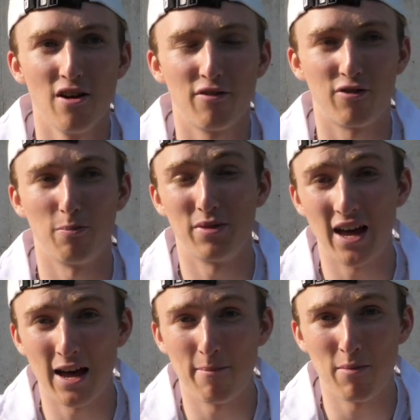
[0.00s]
from
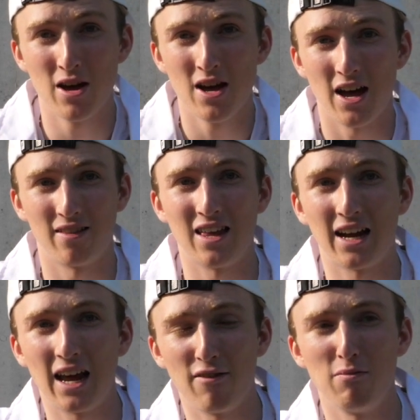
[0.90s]
them and
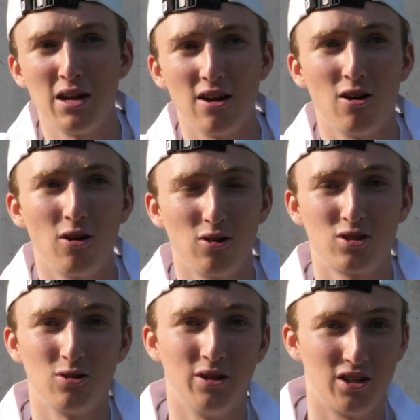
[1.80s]
they gave me
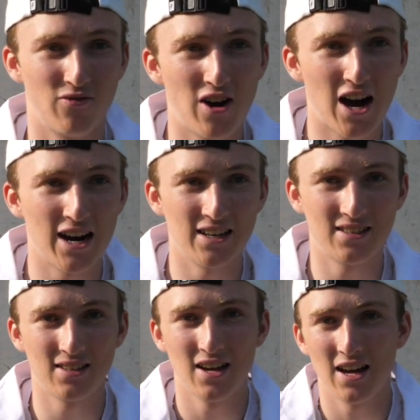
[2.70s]
also
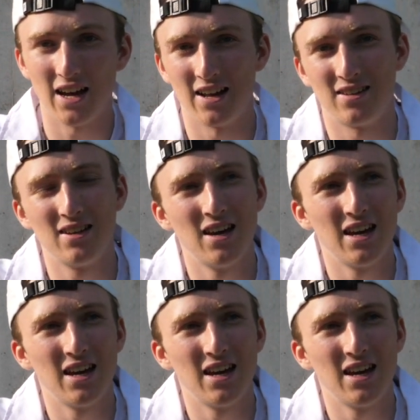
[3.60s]
advice, and